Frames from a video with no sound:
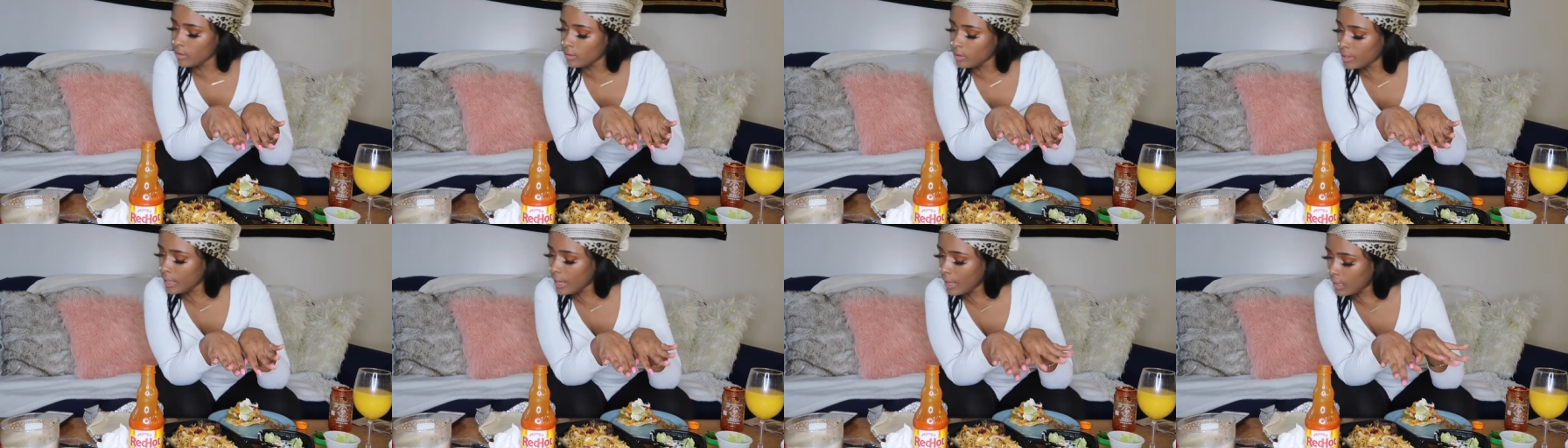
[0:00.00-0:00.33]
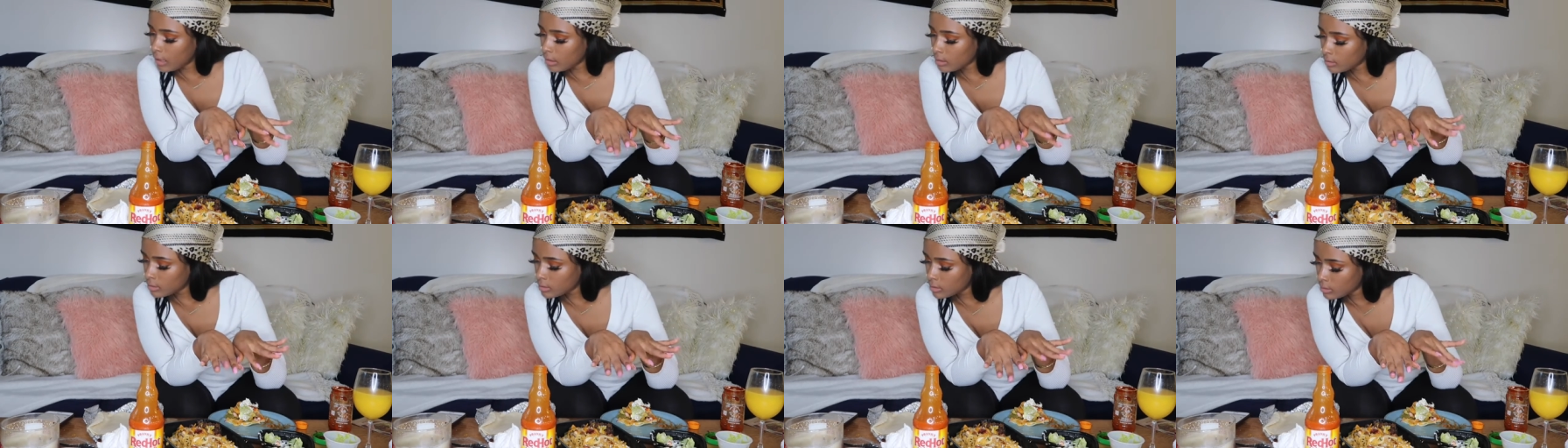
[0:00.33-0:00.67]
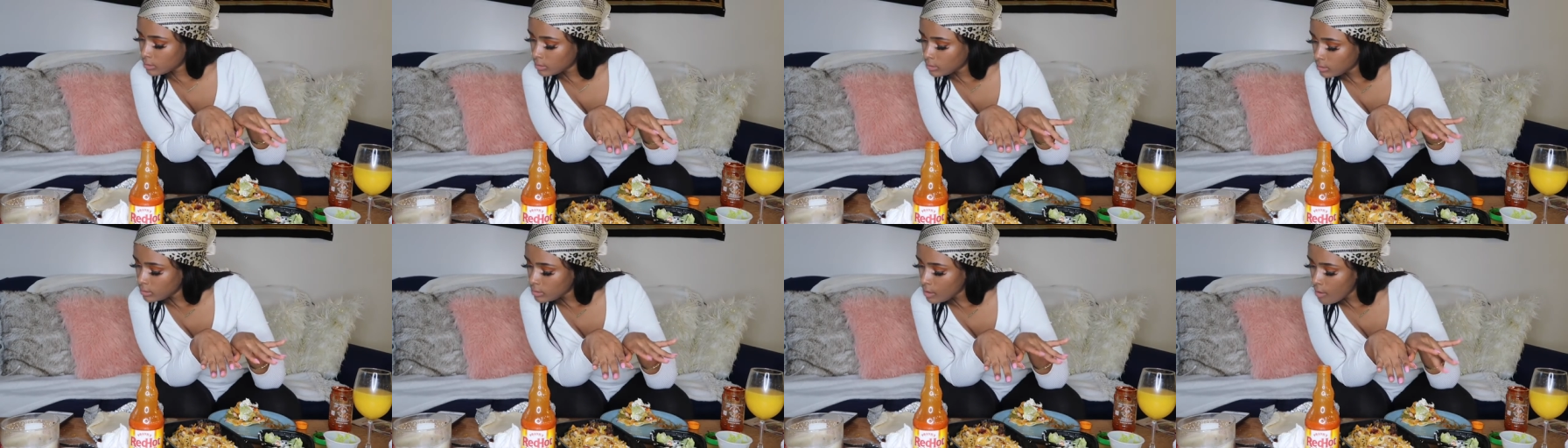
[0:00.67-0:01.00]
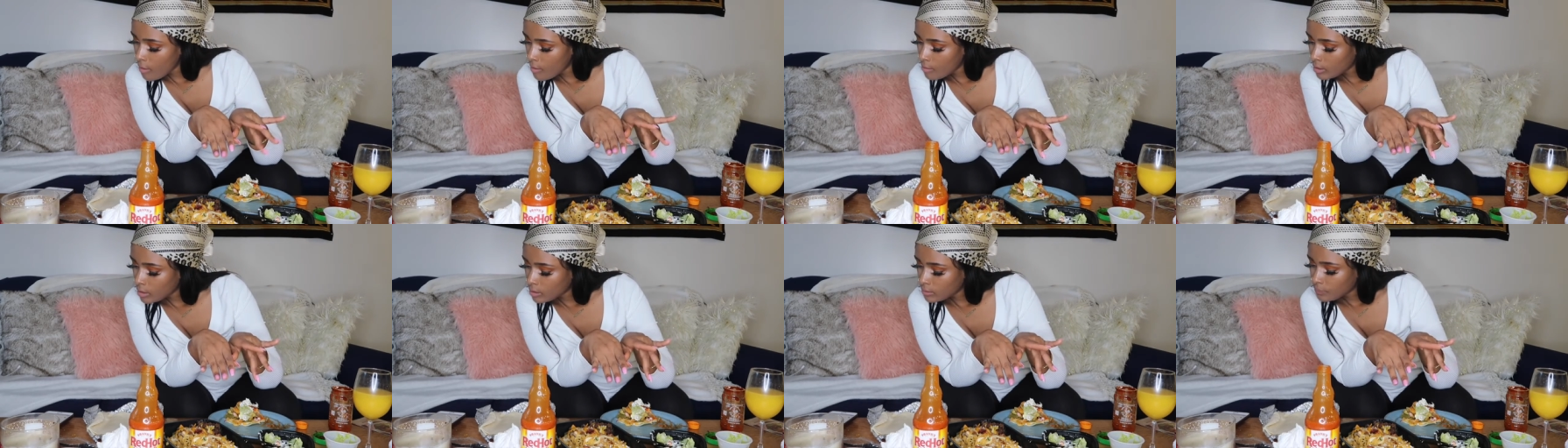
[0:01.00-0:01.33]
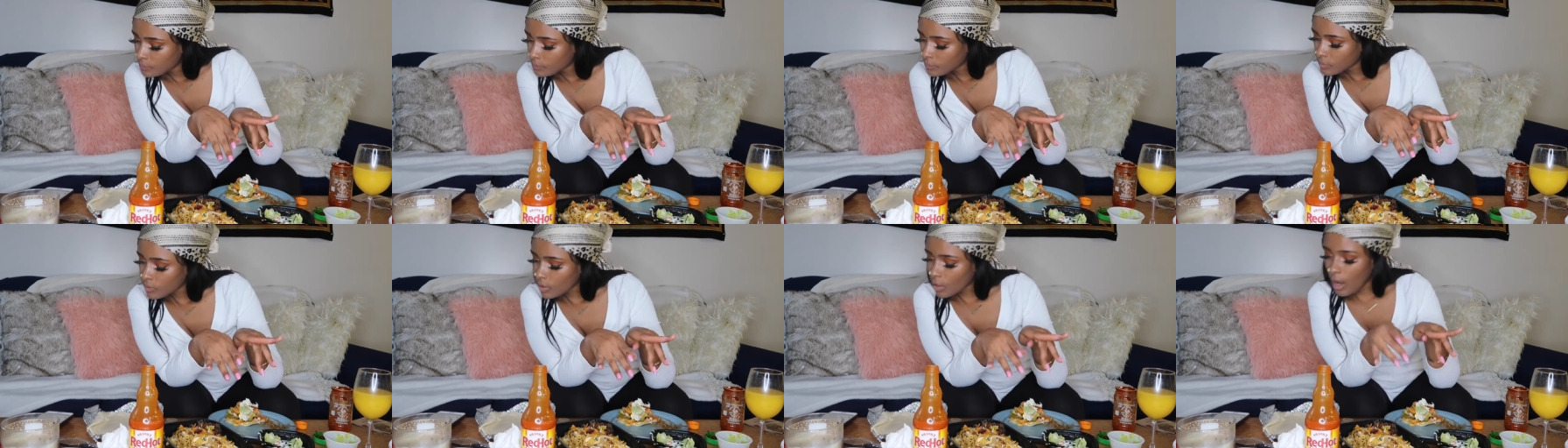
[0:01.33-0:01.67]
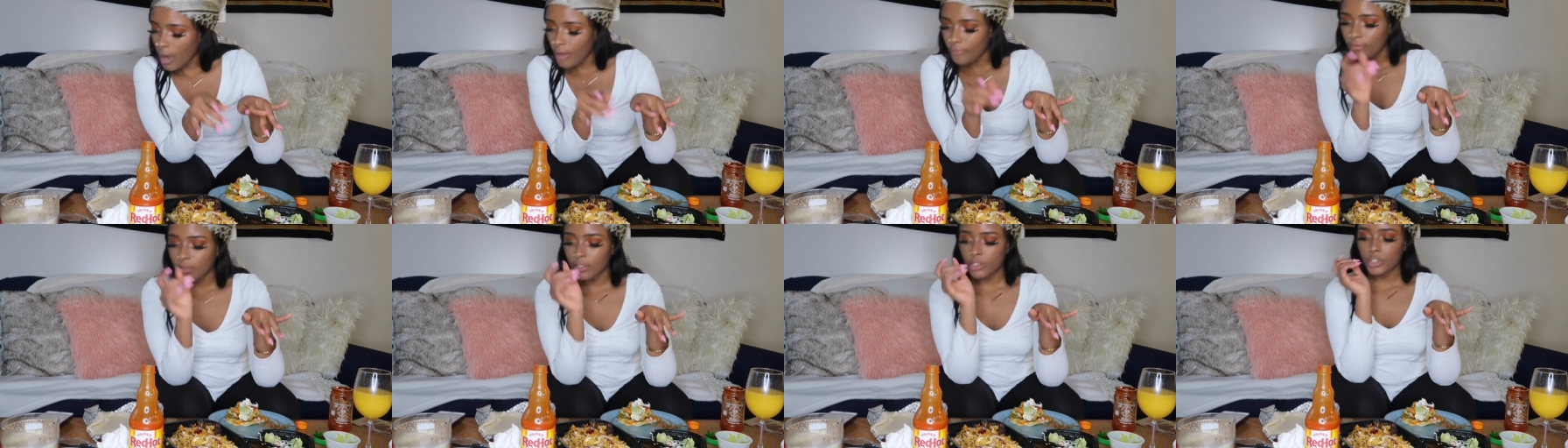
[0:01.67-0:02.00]
nails,
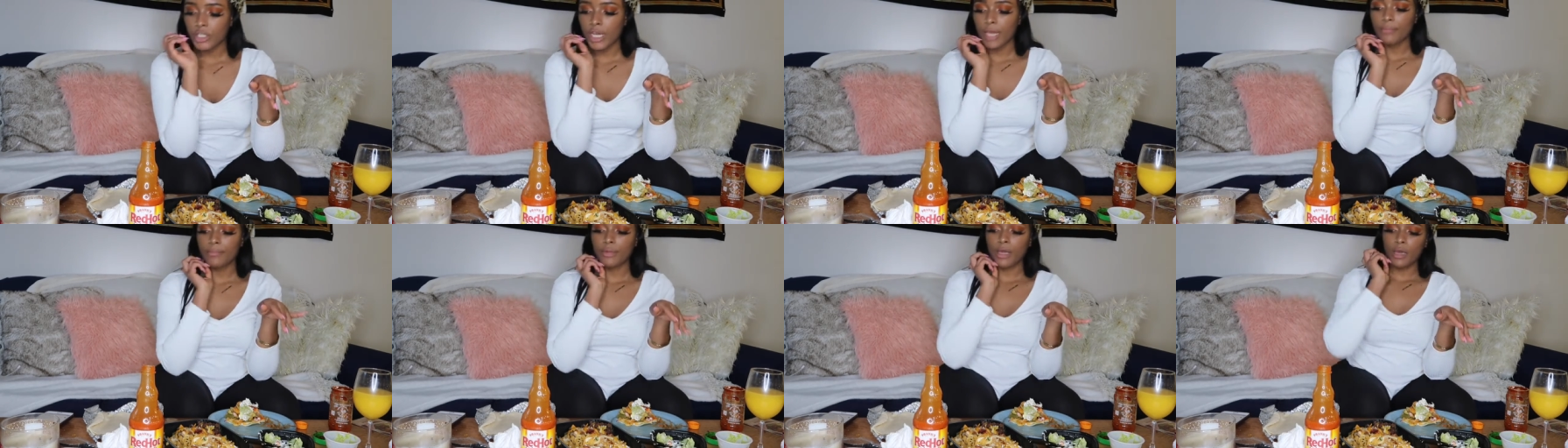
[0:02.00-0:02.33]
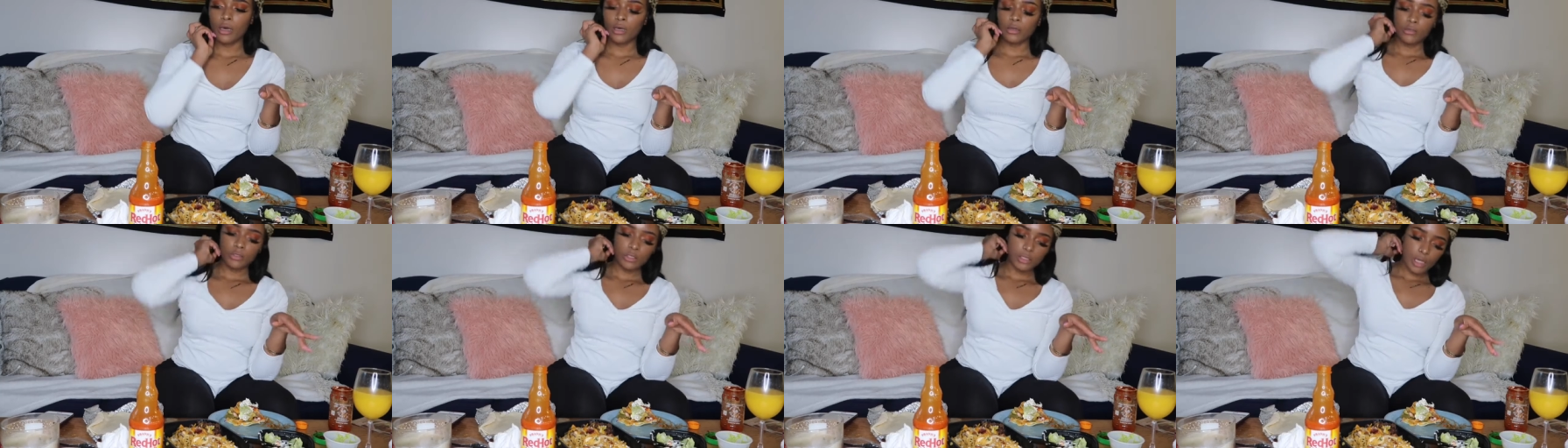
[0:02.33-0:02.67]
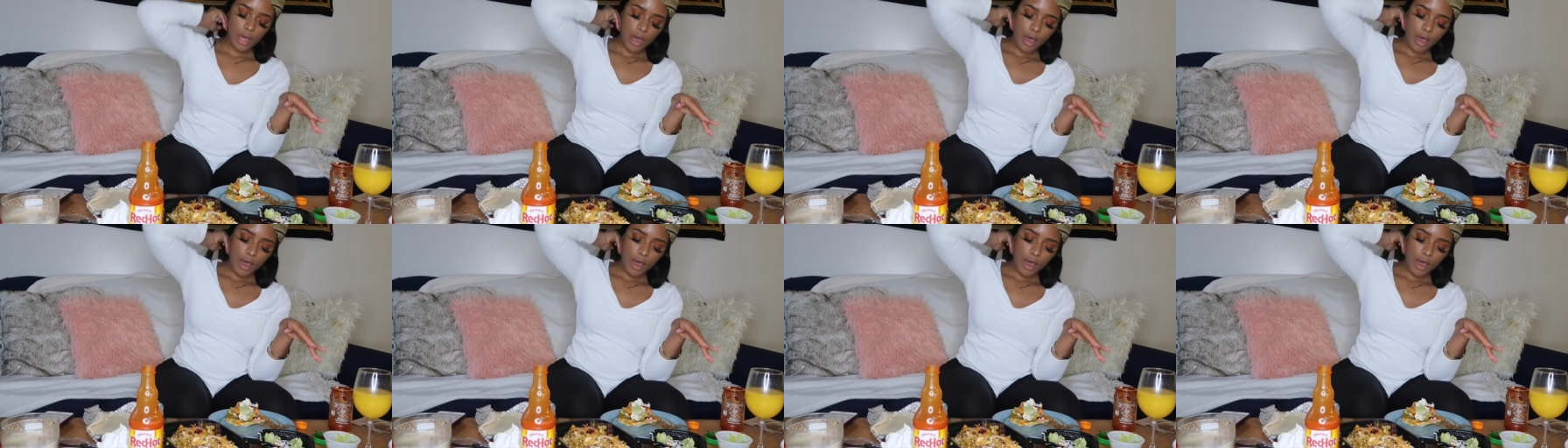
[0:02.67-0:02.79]
coffin shape nails.